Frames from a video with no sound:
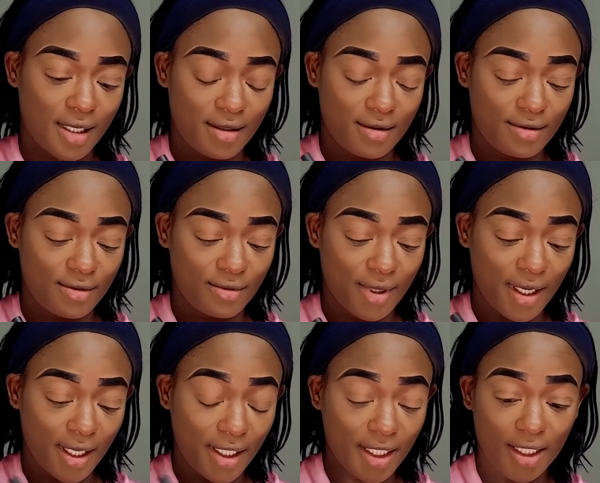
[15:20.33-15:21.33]
I don't know
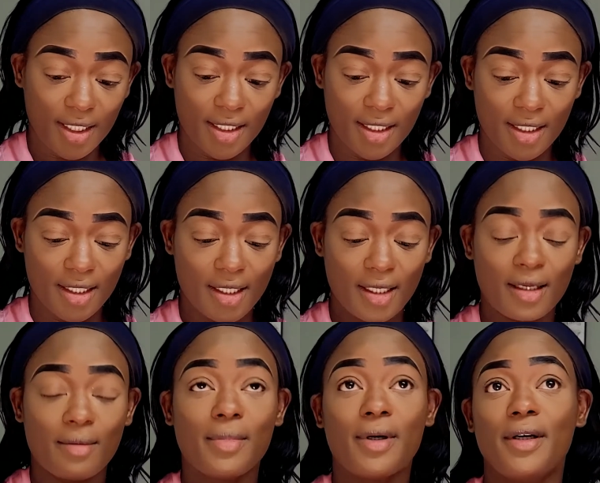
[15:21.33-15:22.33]
why,
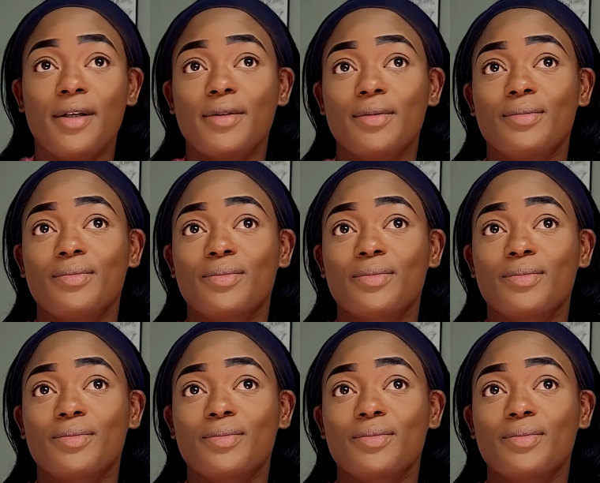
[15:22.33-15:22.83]
but